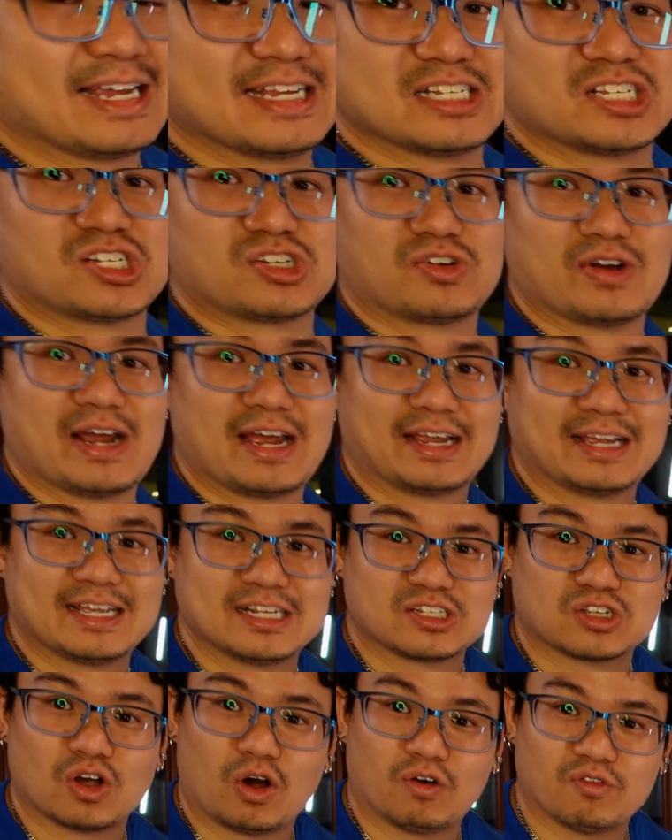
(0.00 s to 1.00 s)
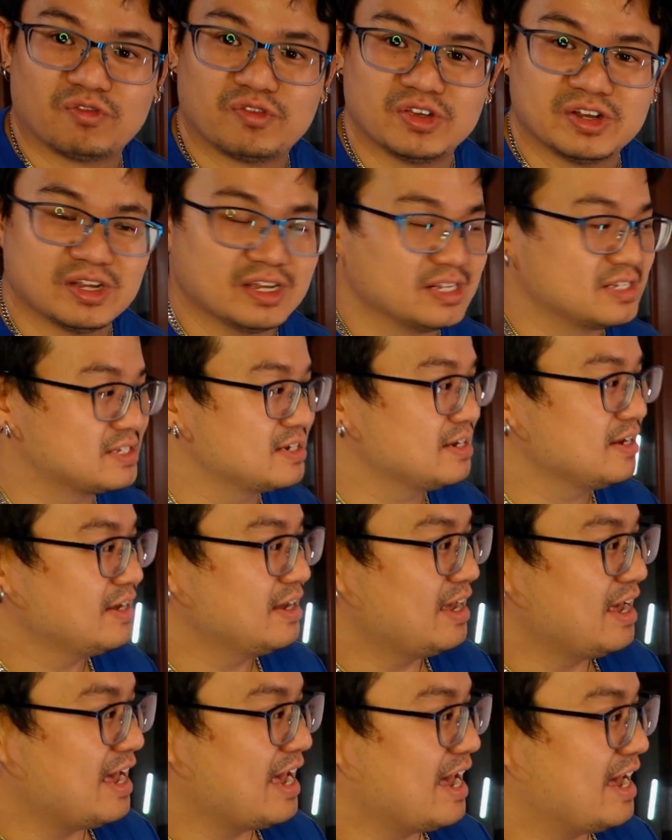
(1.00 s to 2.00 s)
his strength, his confidence.
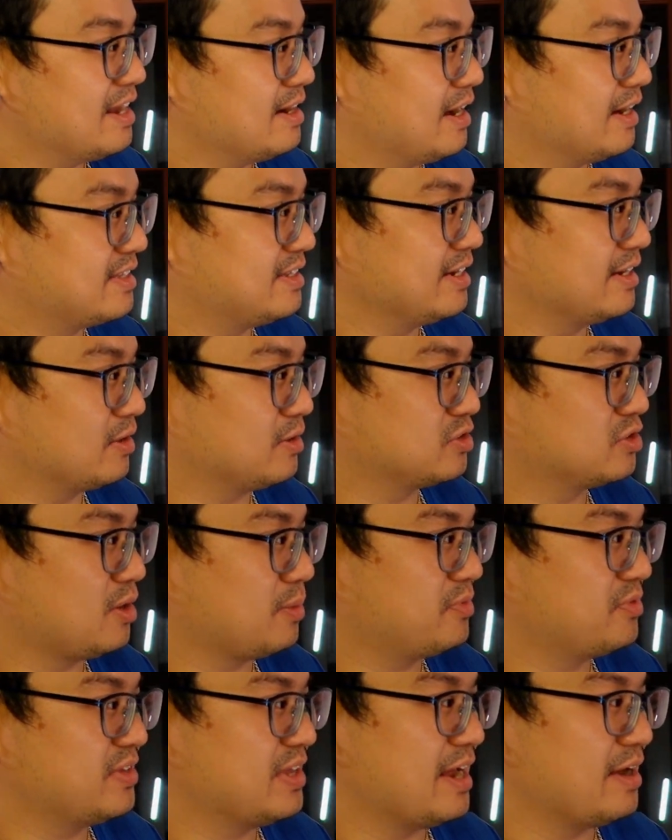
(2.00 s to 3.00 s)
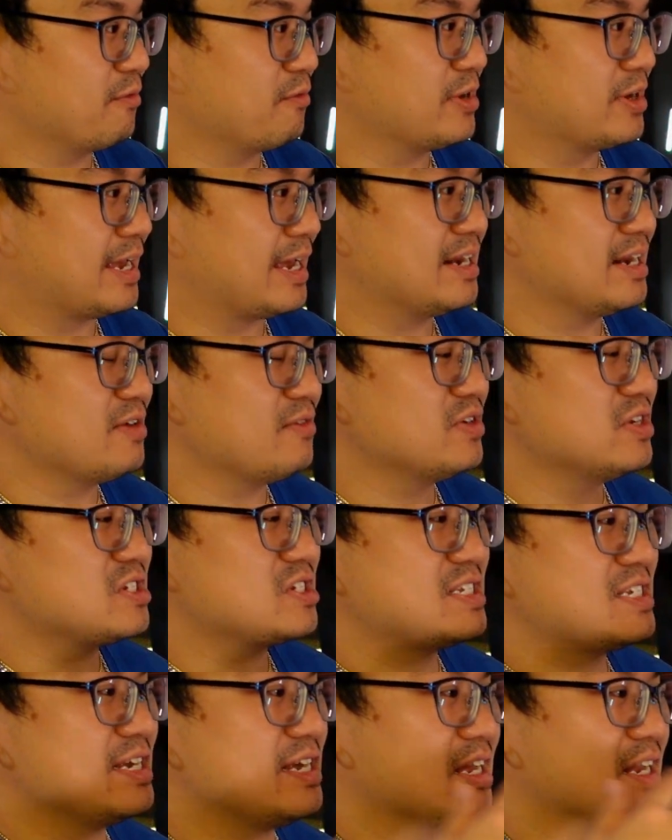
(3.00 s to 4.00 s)
And I think on top of that, we can even
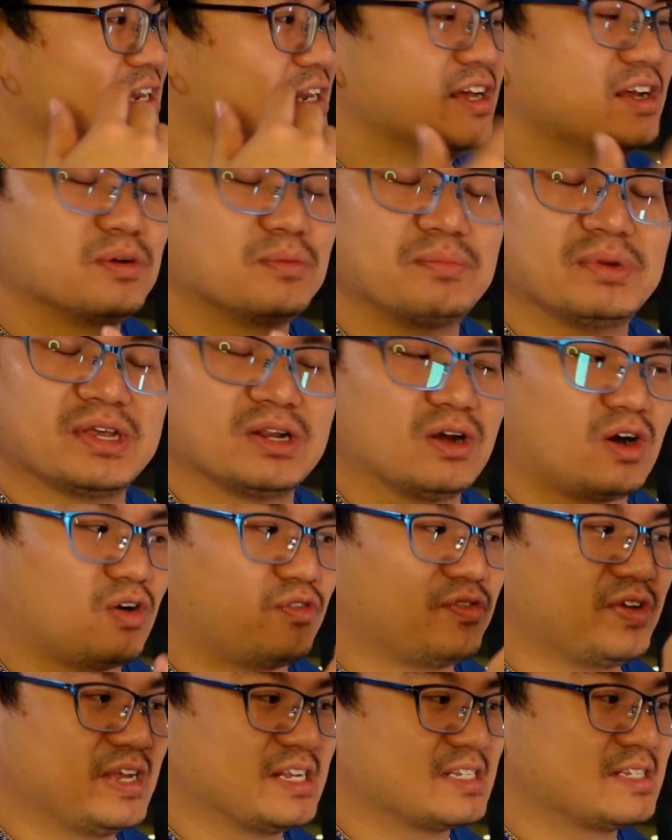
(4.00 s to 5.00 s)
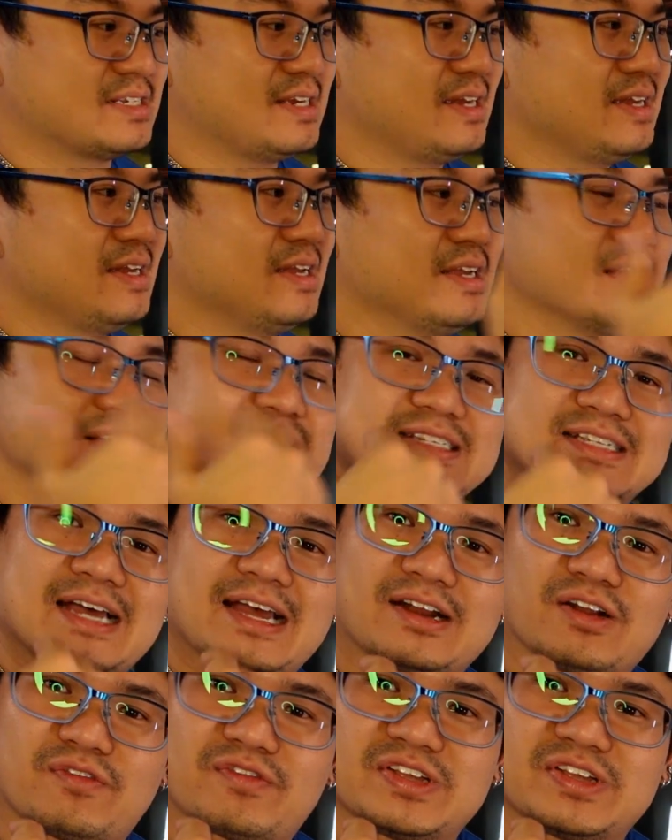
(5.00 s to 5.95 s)
see a little bit of his side of